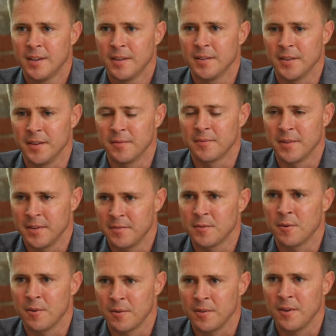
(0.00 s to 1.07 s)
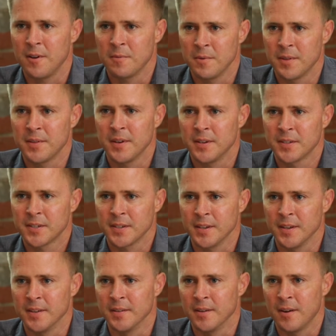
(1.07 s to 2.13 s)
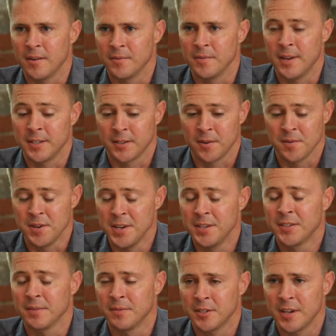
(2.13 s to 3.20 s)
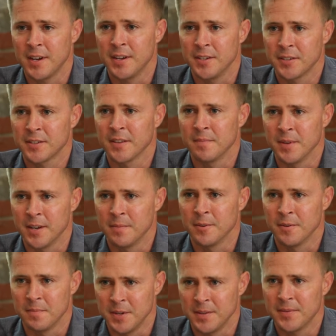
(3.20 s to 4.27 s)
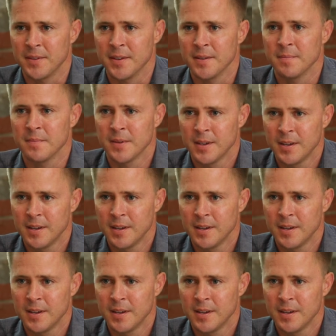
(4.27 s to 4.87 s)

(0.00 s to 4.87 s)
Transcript: they've grown along with us, and as our needs have changed, they've been able to meet them.